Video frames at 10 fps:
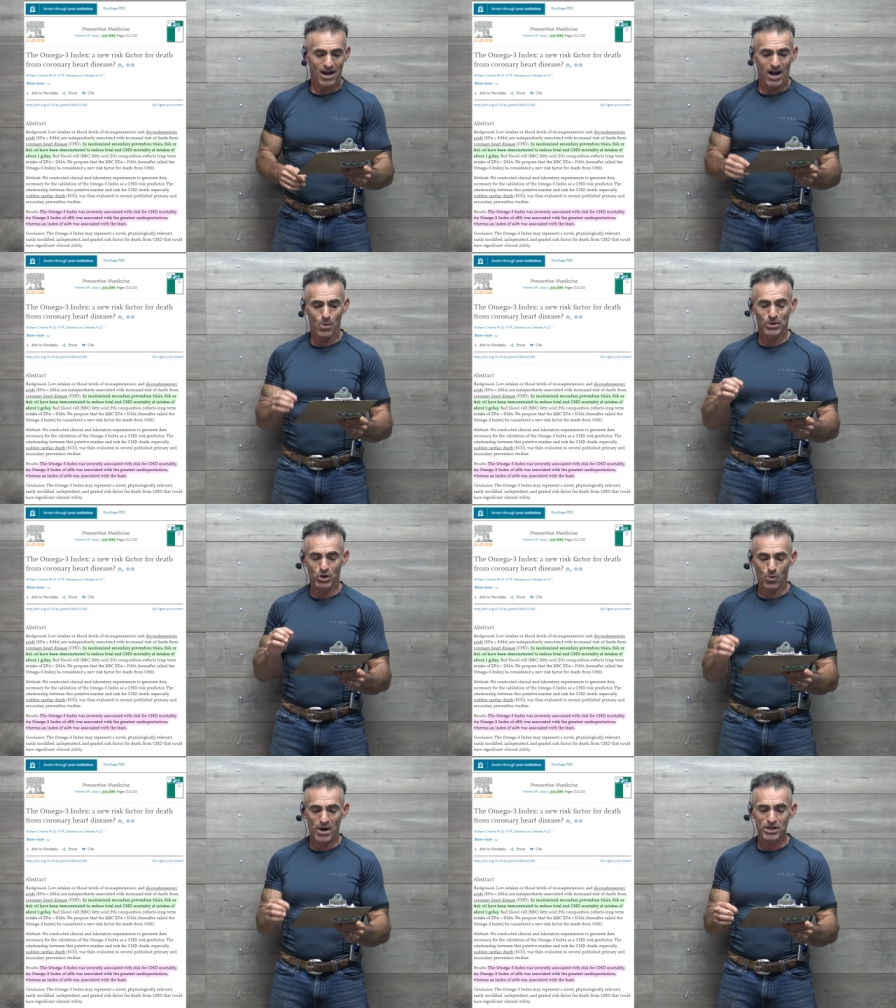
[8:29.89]
Uh, with the
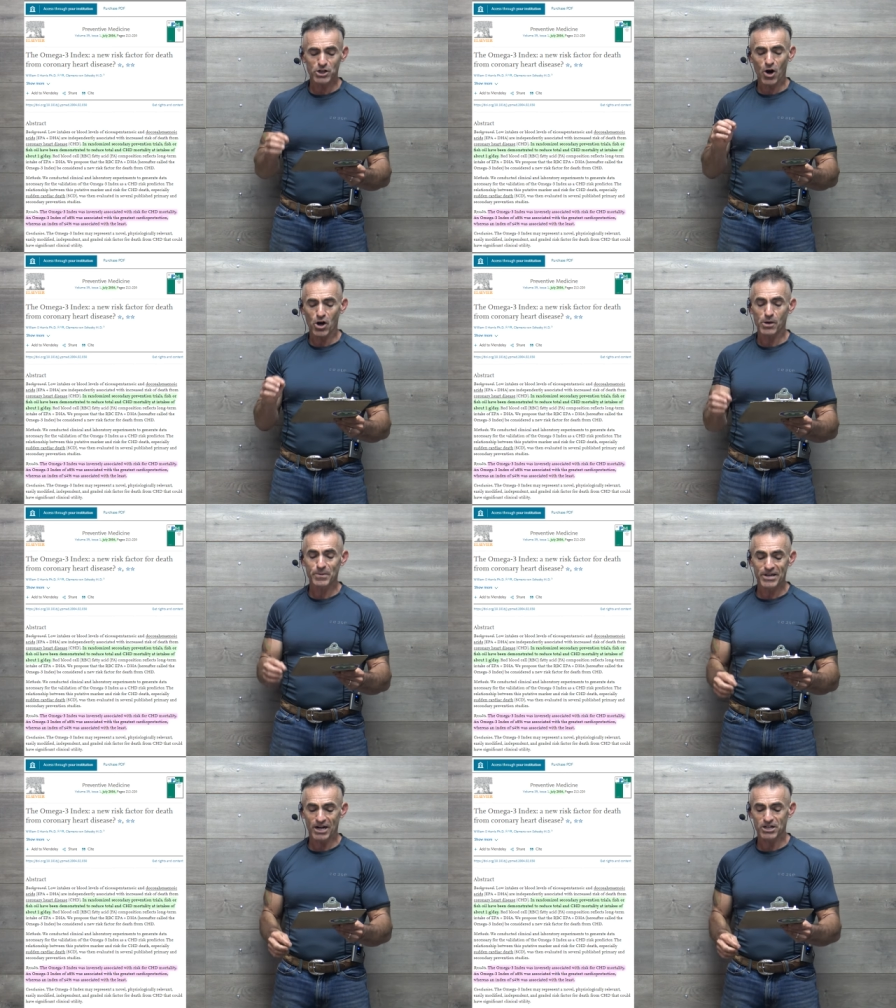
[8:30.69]
greatest cardio
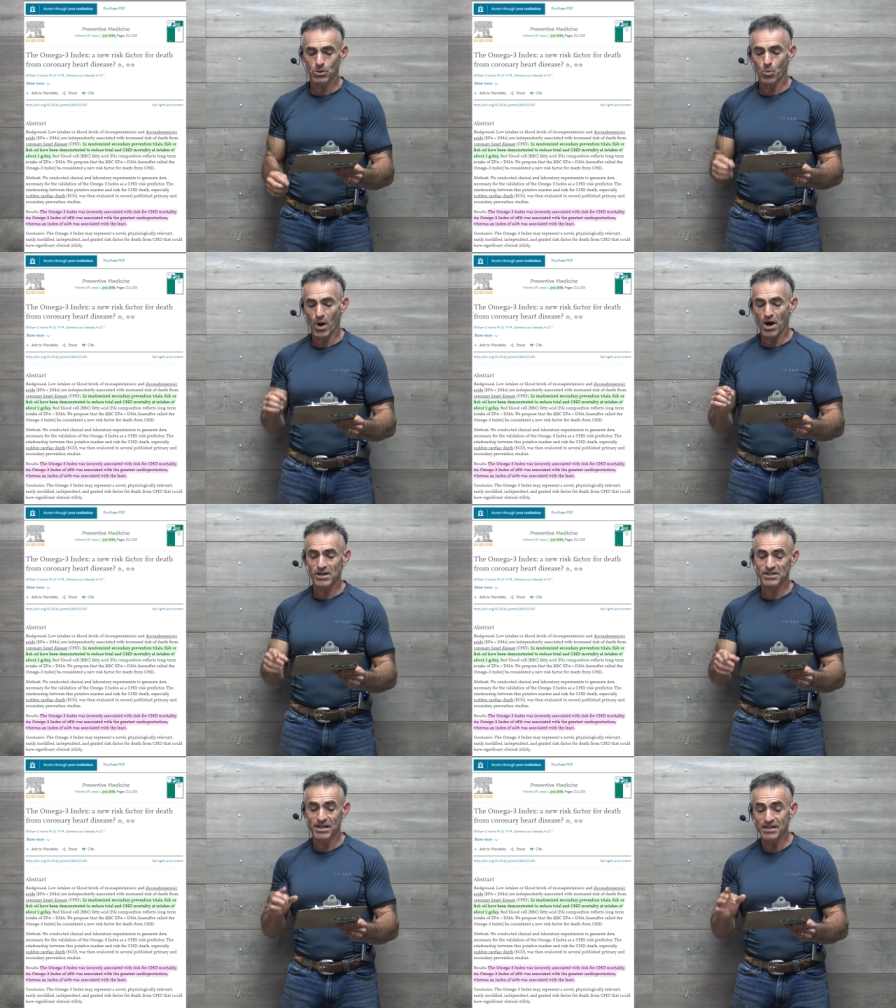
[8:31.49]
protection,
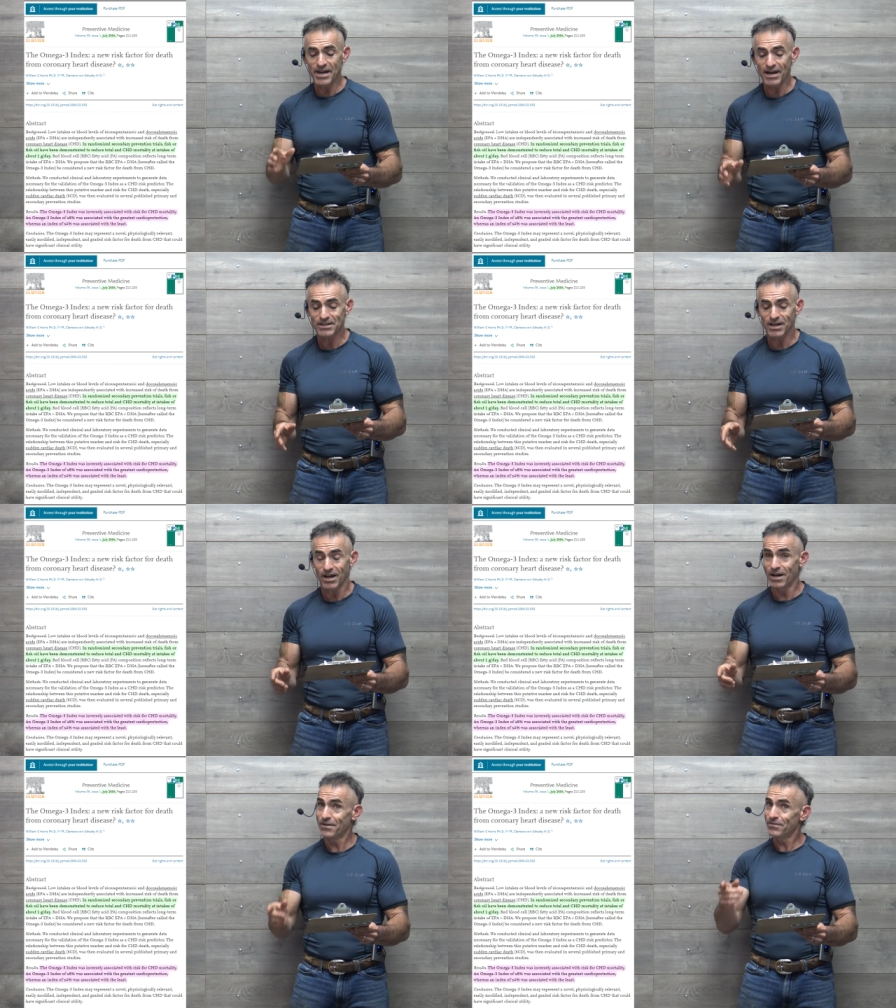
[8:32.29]
whereas an index
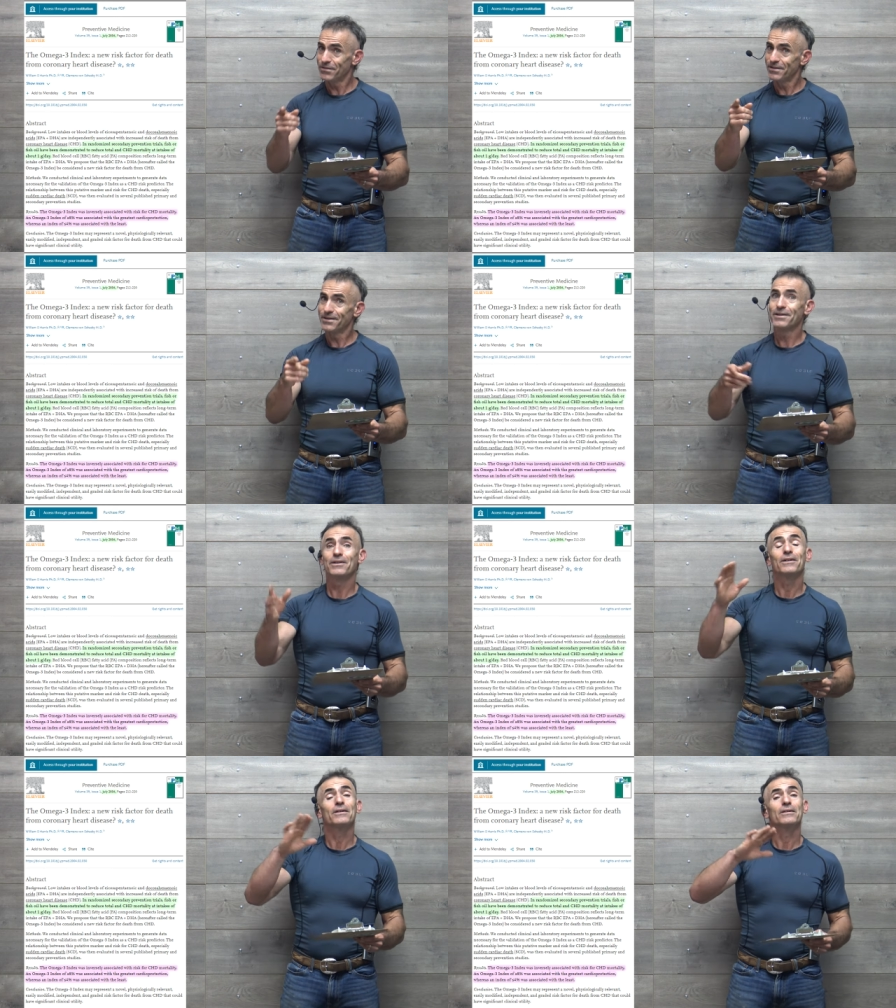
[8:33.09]
of
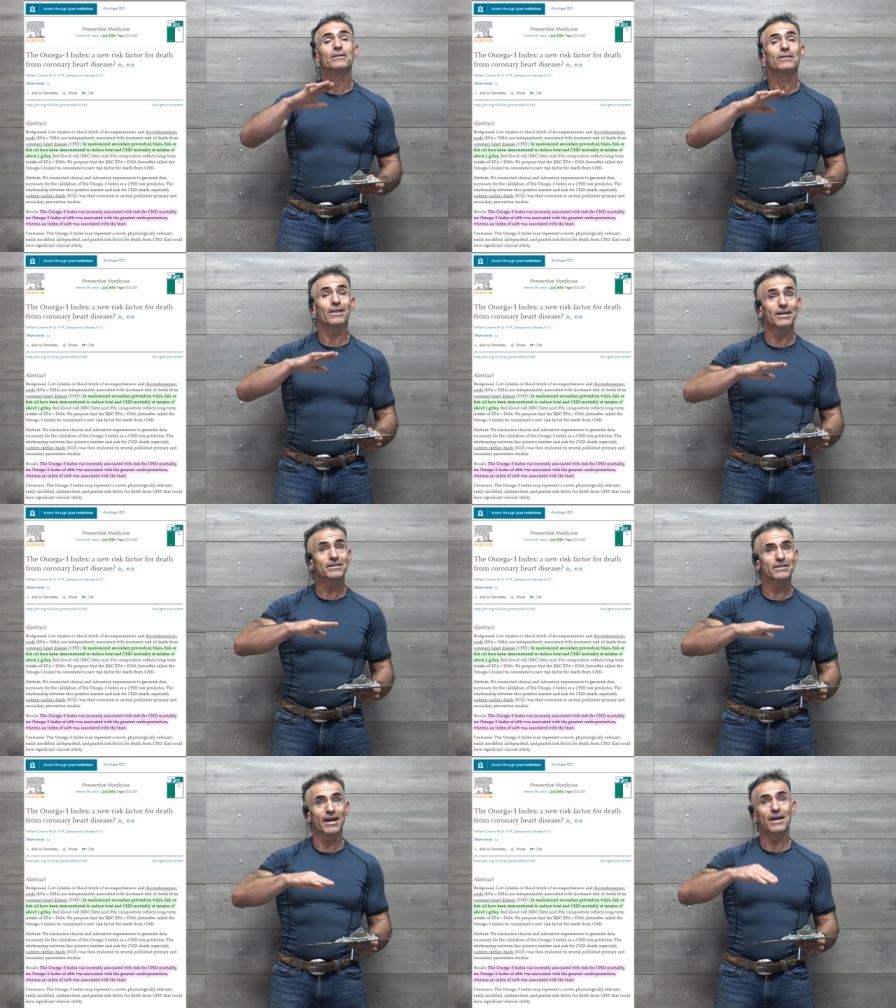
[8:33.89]

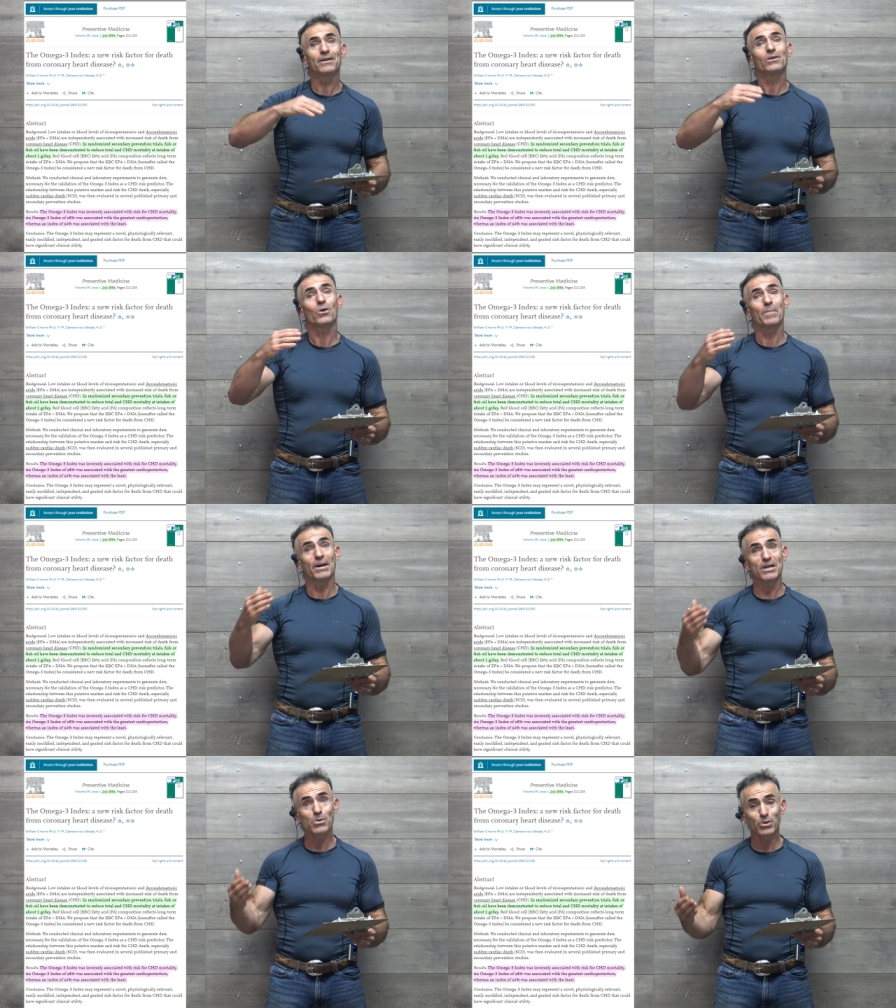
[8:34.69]
less than or about
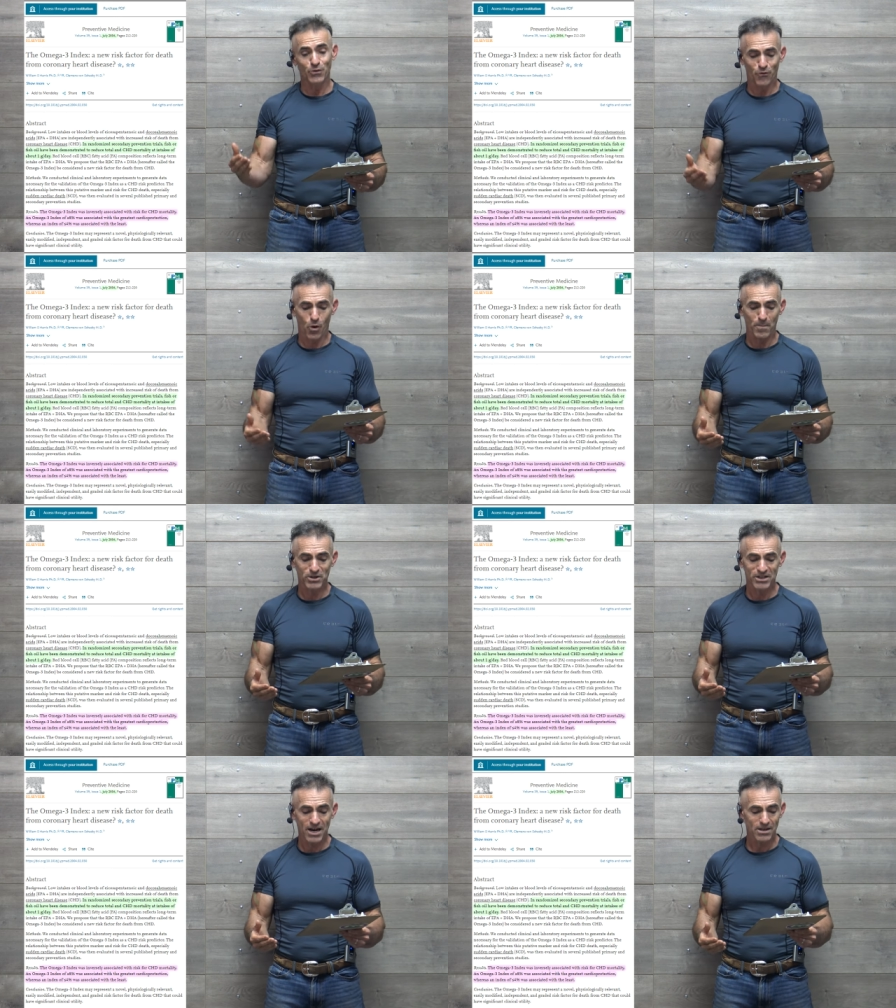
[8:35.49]
equal to
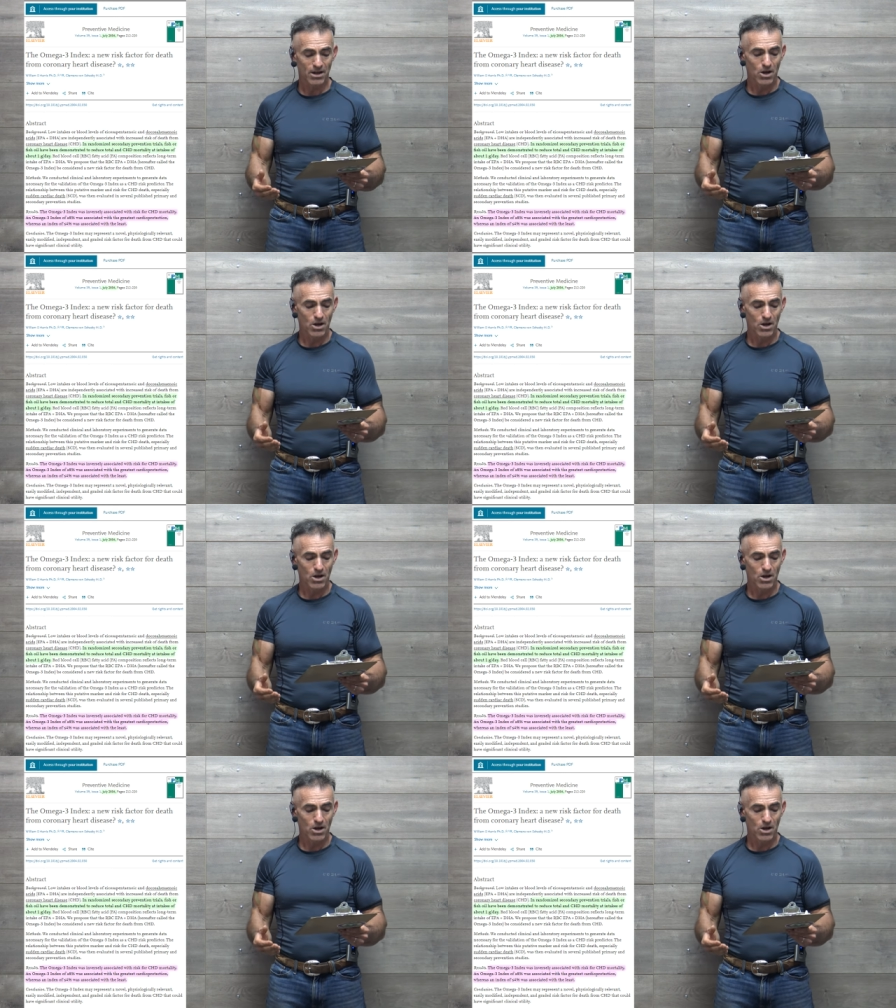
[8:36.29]
4%